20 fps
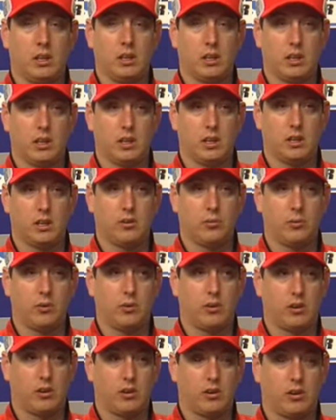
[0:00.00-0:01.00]

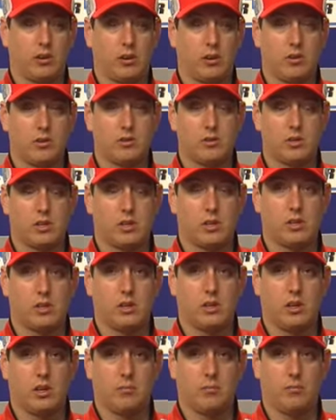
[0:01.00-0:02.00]
with our cars.
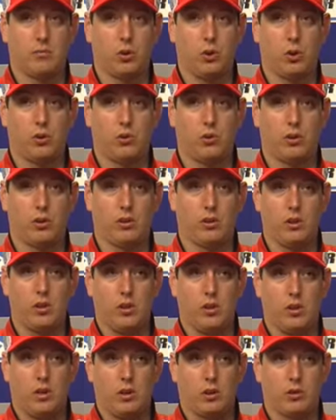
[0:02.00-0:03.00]
And, you know, the
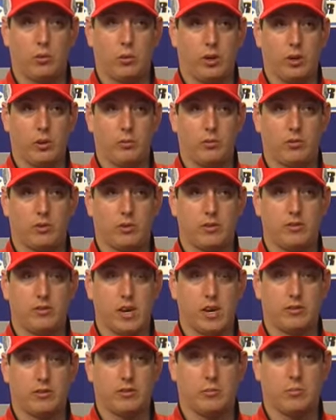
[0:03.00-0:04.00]
20 was really
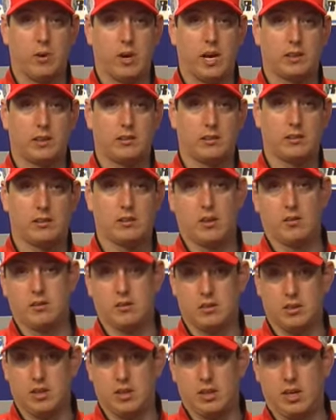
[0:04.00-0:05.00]
fast in practice.
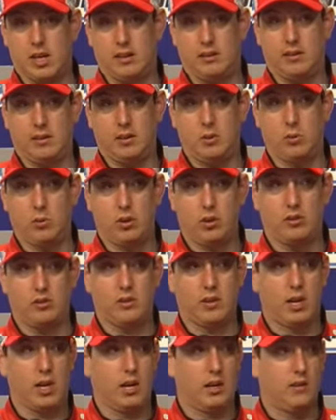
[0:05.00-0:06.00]
Obviously, the 19 won
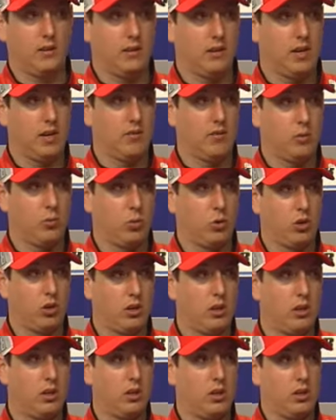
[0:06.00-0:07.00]
tonight. The 11
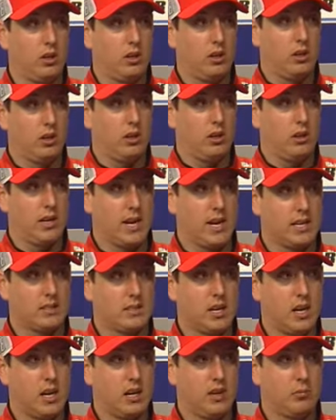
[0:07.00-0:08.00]
won last
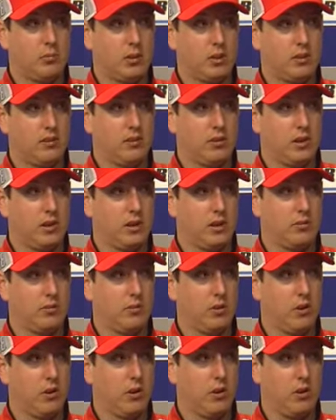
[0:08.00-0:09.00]
night. But
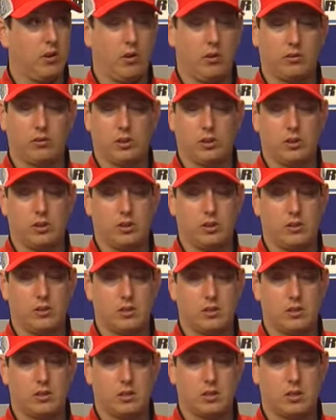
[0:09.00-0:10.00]
all in all, you know,
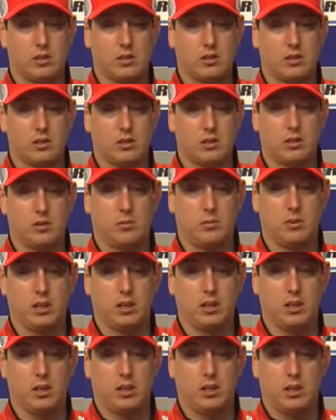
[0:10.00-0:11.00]
it's good to
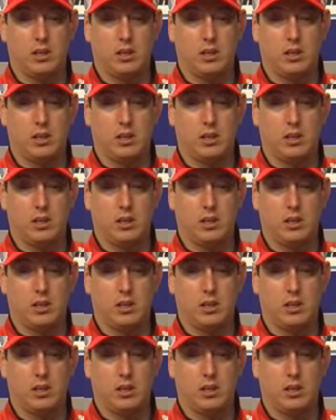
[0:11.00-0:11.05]
be